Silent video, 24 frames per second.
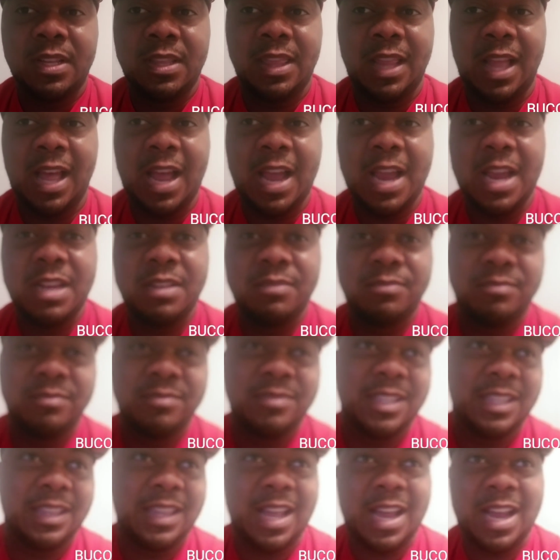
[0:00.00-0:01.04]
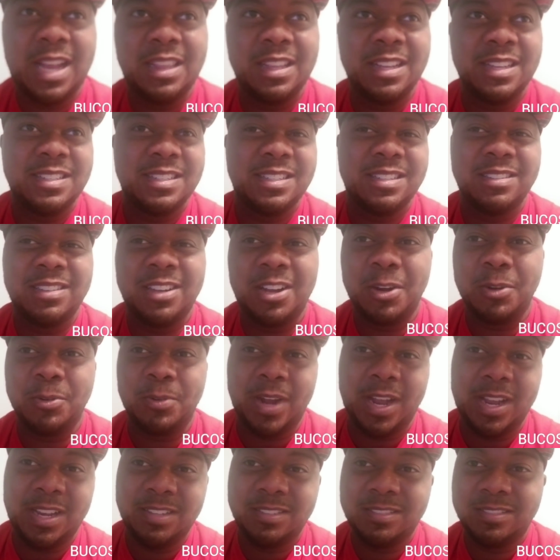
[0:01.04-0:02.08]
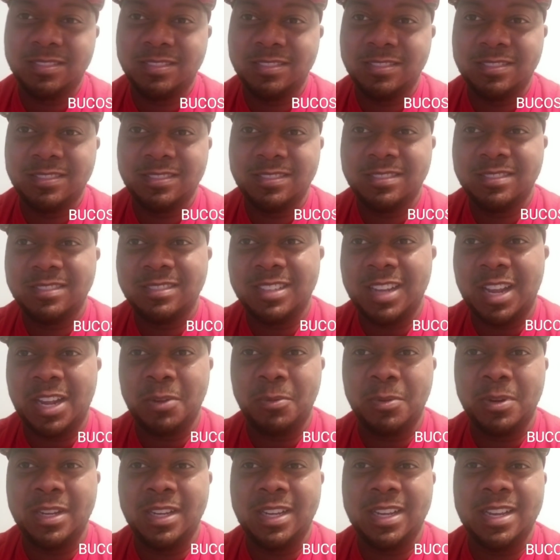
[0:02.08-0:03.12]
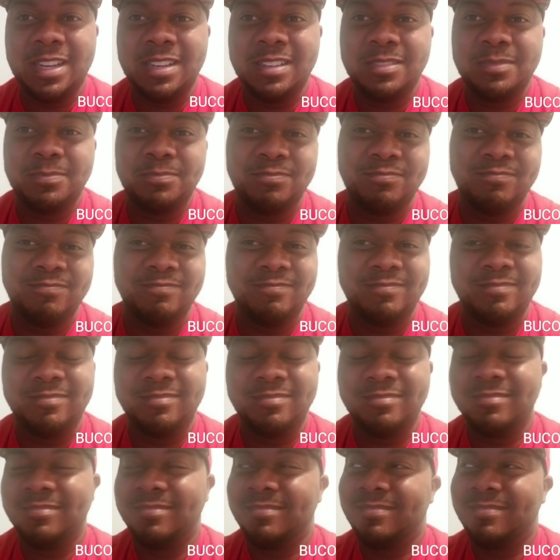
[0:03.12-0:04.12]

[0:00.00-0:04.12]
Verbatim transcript: line the line looks all right. I don't want to get. Mm.